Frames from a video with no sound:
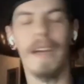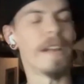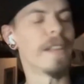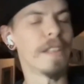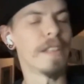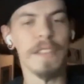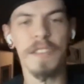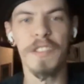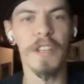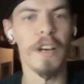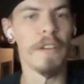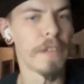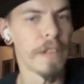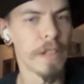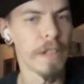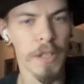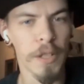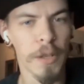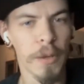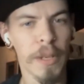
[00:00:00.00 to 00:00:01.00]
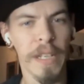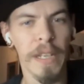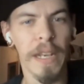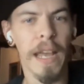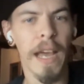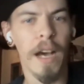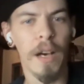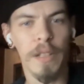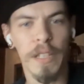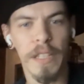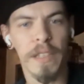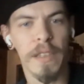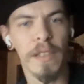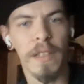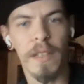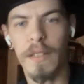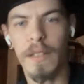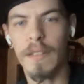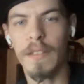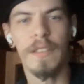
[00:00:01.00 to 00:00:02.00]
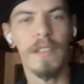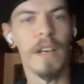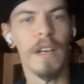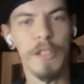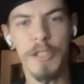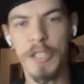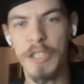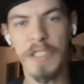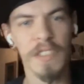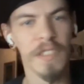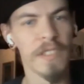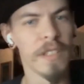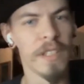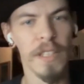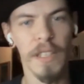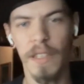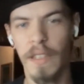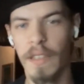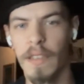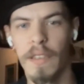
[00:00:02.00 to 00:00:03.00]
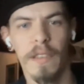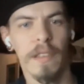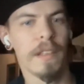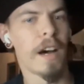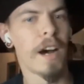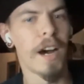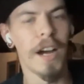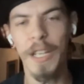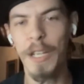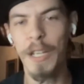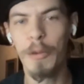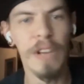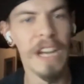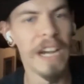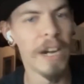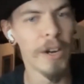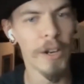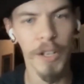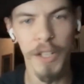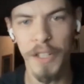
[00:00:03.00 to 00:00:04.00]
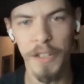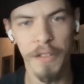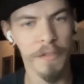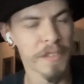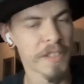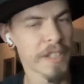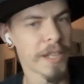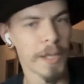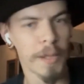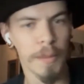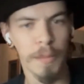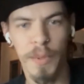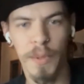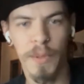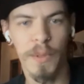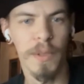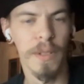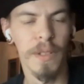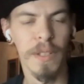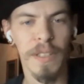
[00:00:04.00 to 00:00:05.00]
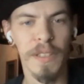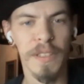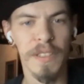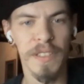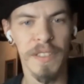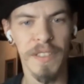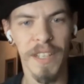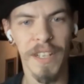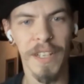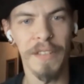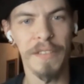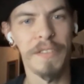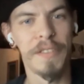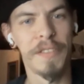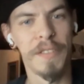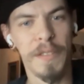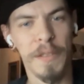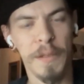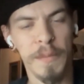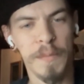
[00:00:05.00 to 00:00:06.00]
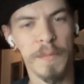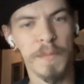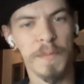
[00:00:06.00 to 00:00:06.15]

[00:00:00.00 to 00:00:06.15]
kind of like the stuff that you're doing now, like the dungeon synth audio narrative type stuff?